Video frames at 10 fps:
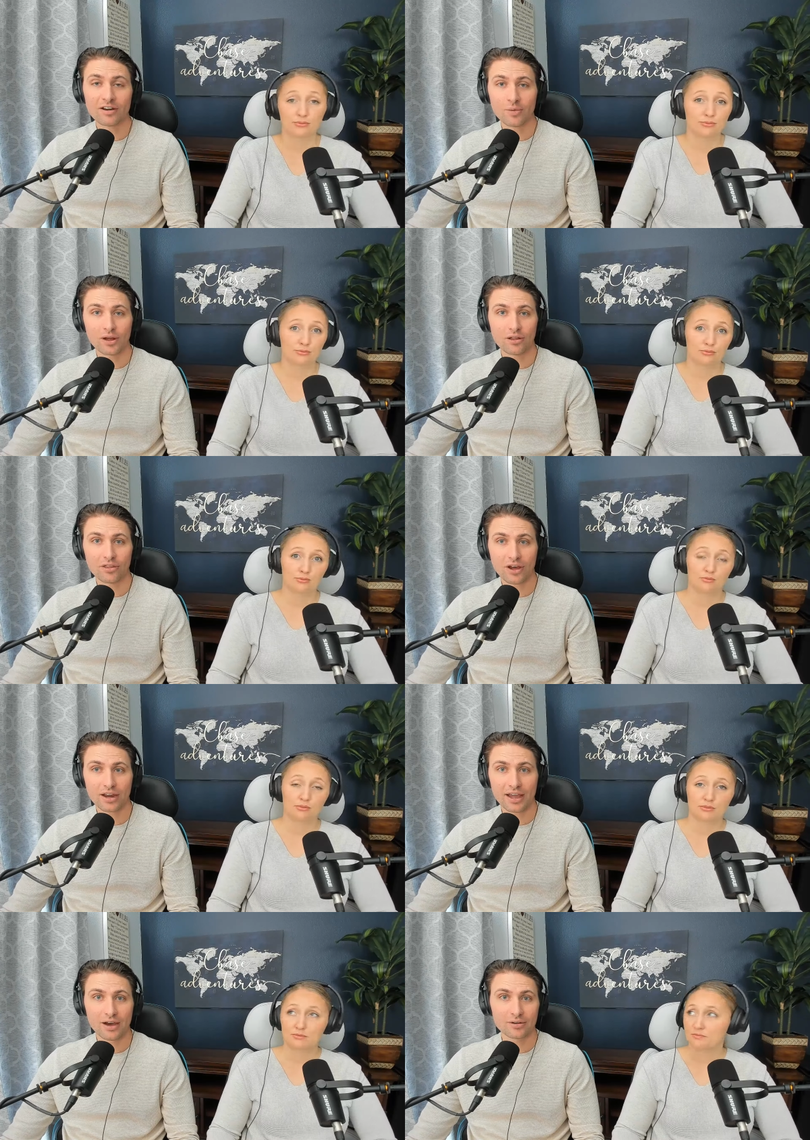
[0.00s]
Speaker 1: well
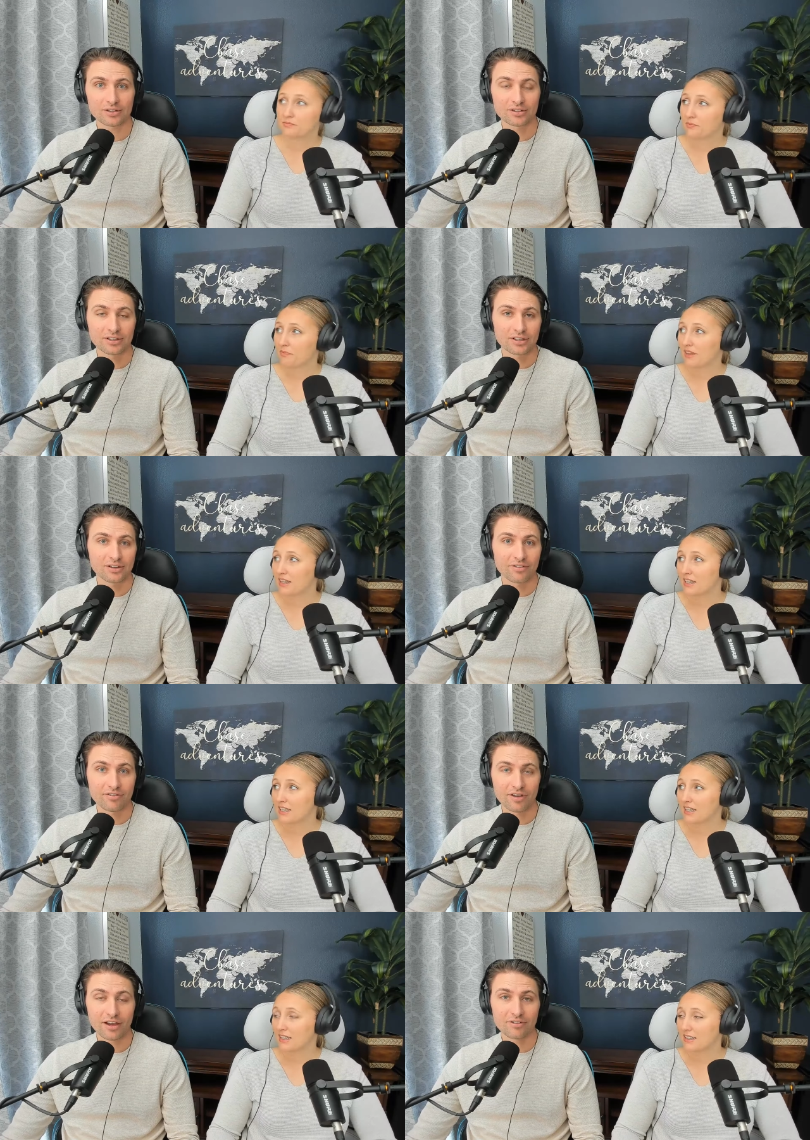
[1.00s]
thought out.
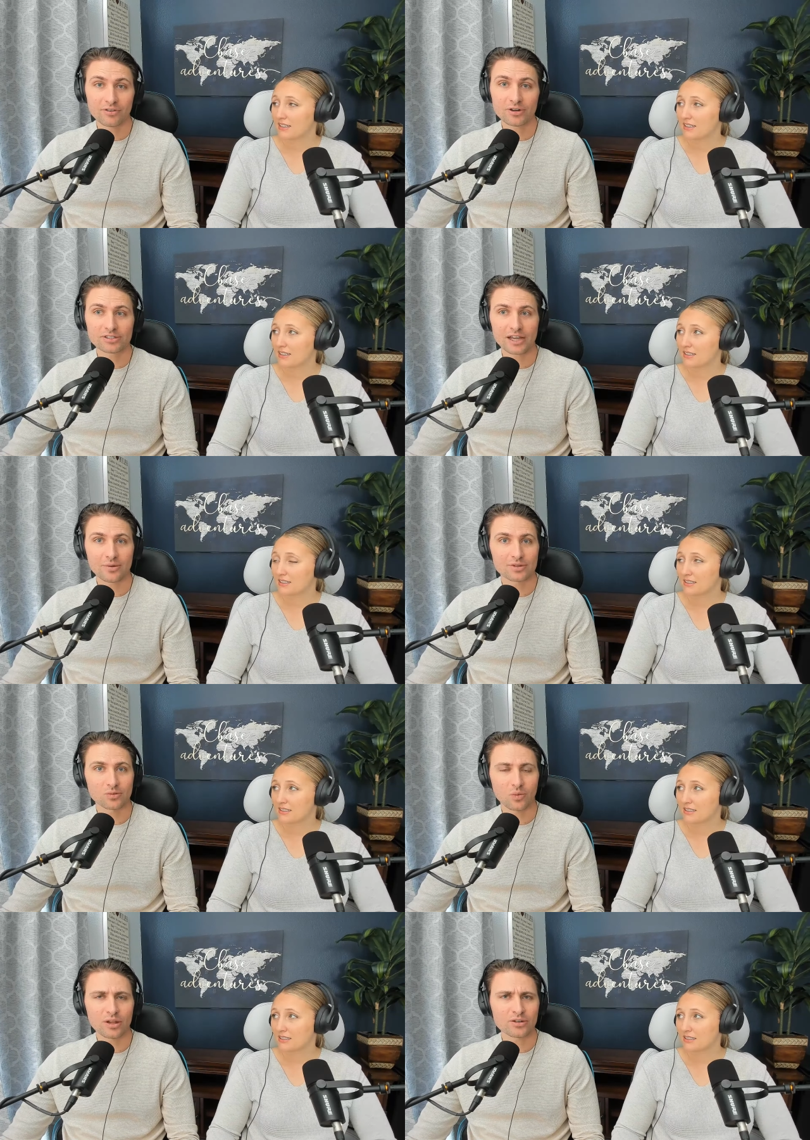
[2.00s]
At first, I was
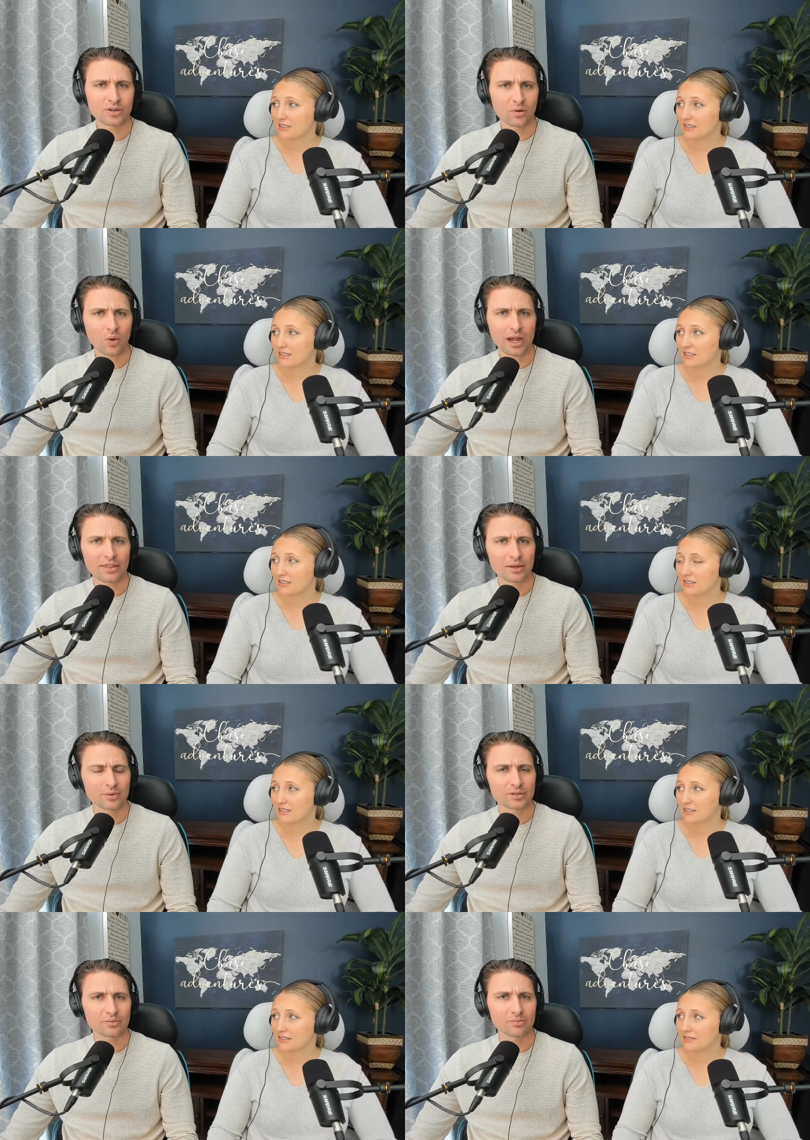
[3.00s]
wondering why they
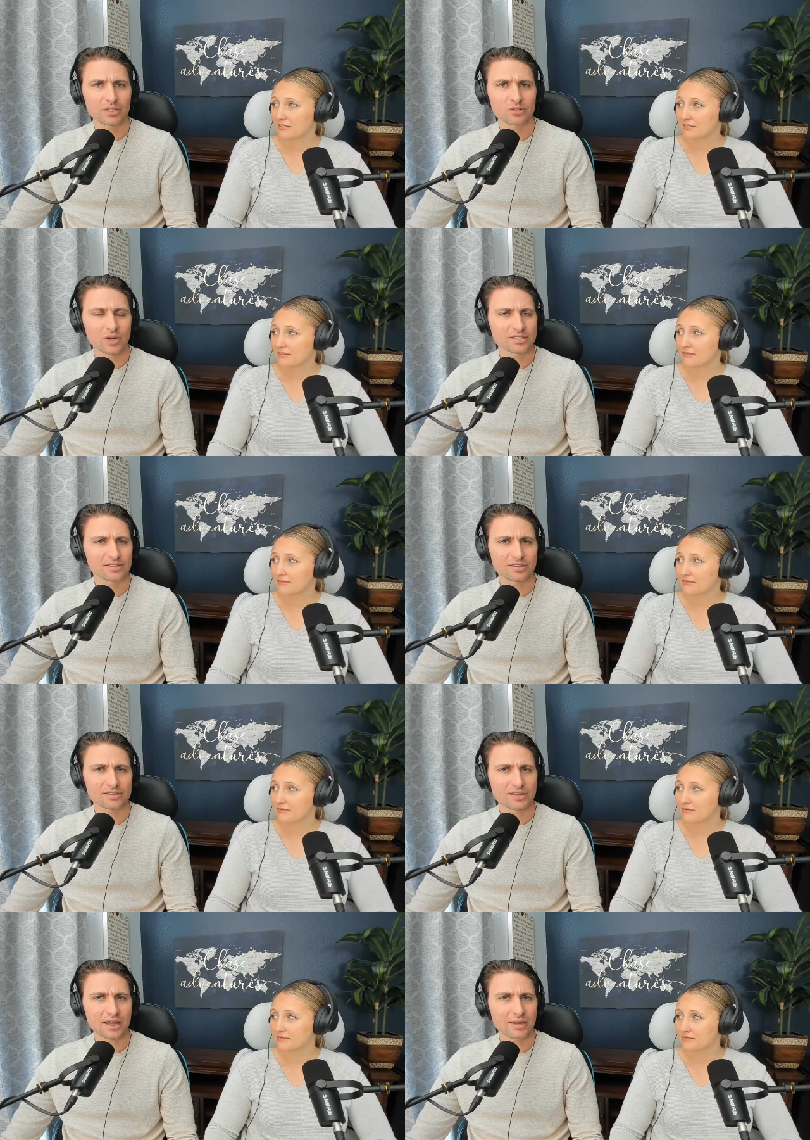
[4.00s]
would be dressed the
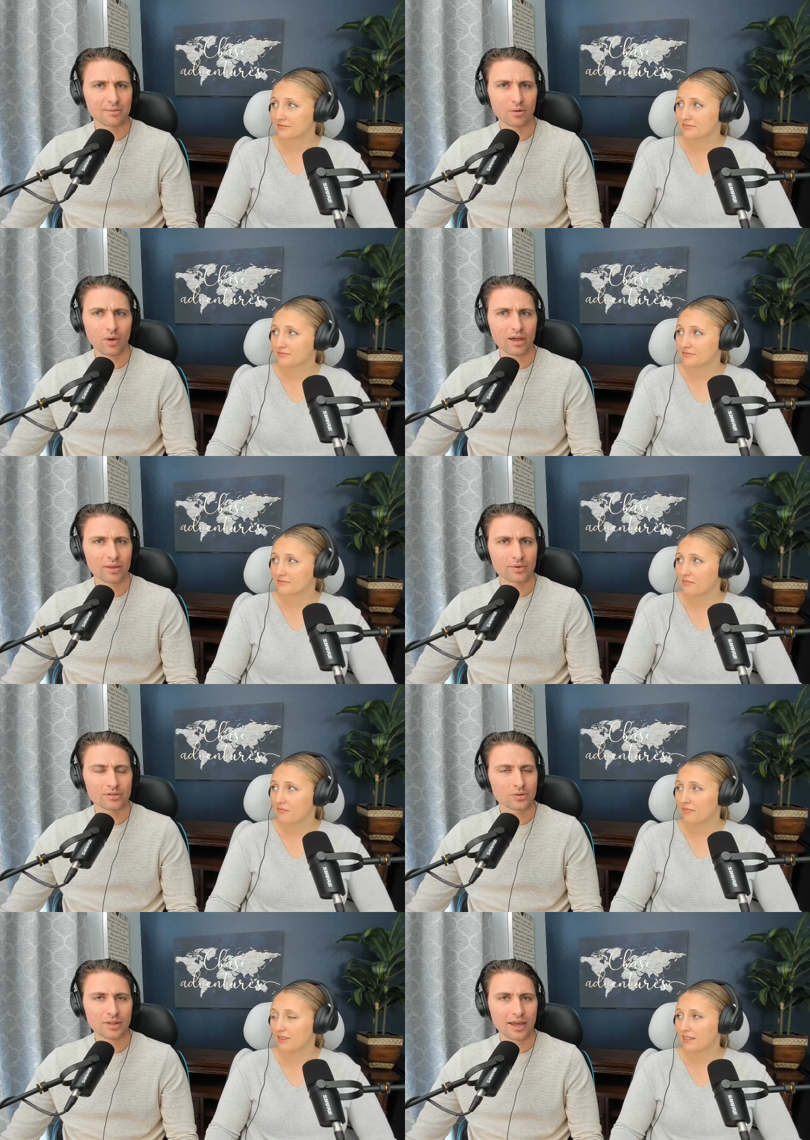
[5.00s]
same and why they would
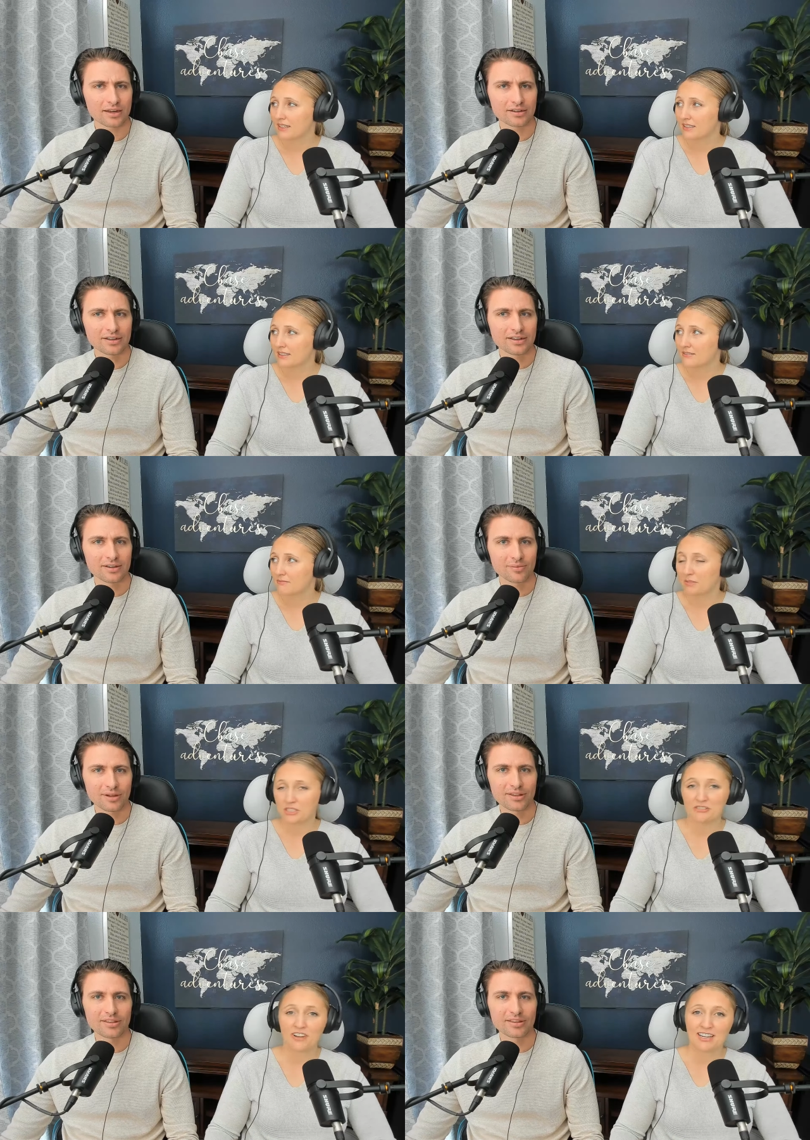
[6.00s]
do that. But, but
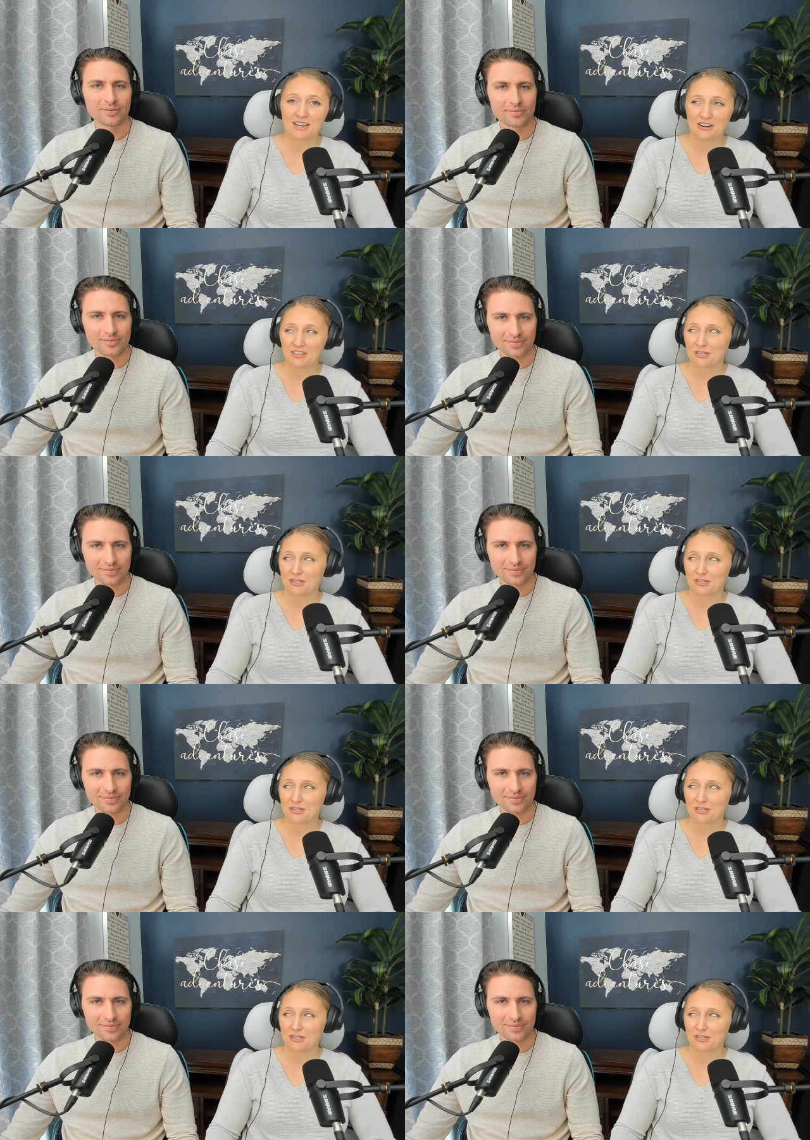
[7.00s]
you find out in the